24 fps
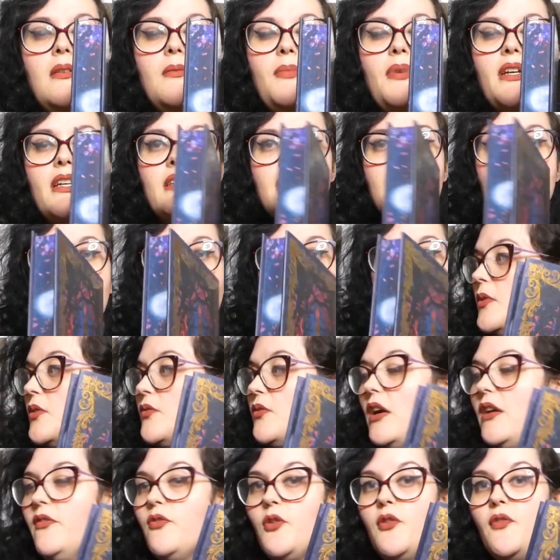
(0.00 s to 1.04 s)
picked up A
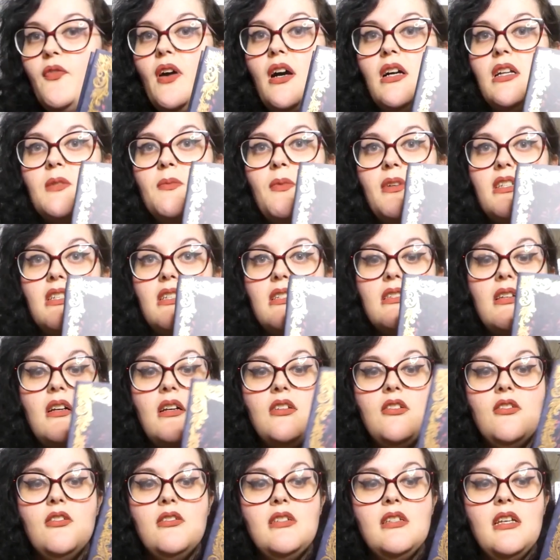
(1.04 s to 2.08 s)
Rivalry of Hearts by
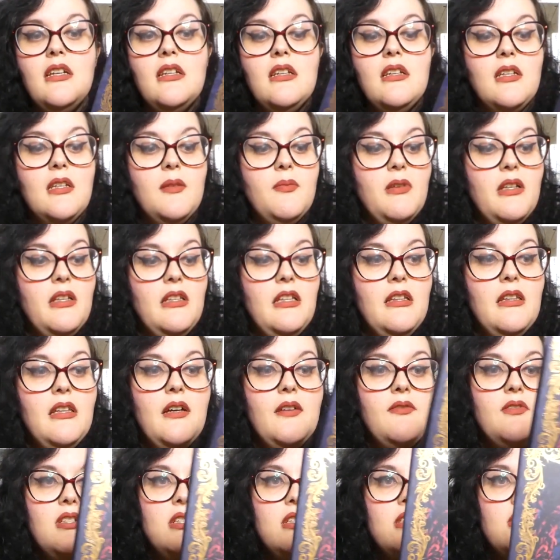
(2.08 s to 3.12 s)
Tessania Odette and completely
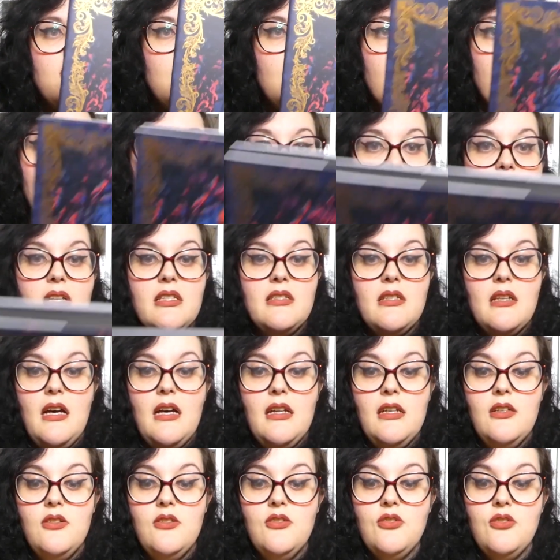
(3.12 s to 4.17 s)
loved it, so I'm
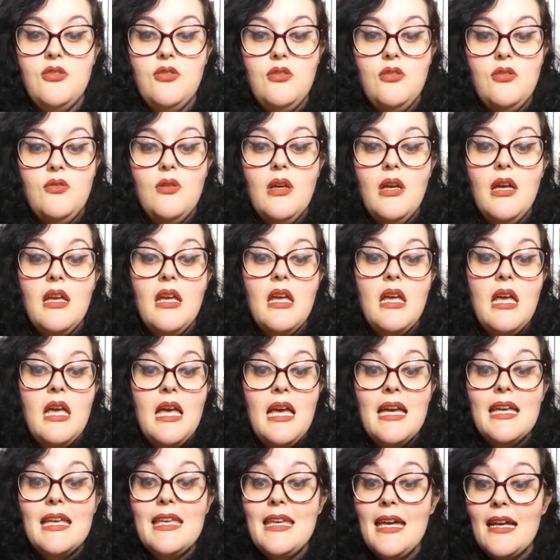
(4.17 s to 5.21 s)
excited to
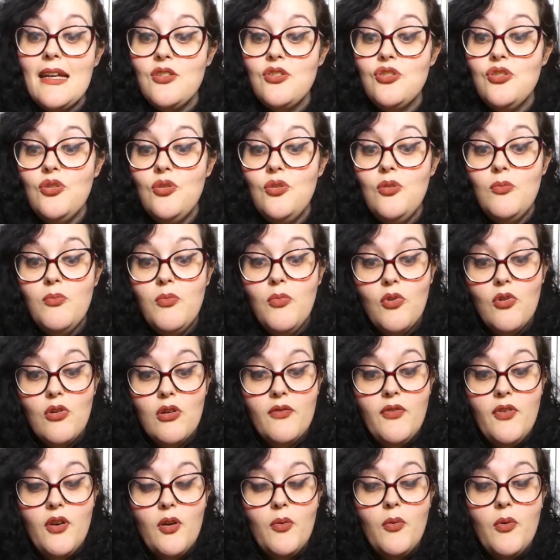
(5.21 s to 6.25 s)
get to more
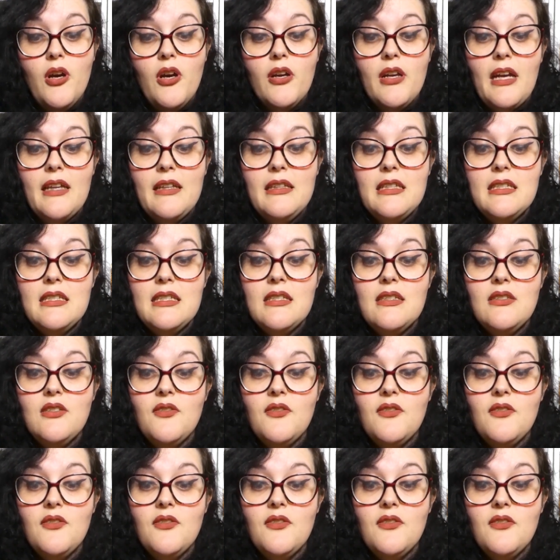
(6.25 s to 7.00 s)
of her work. And this is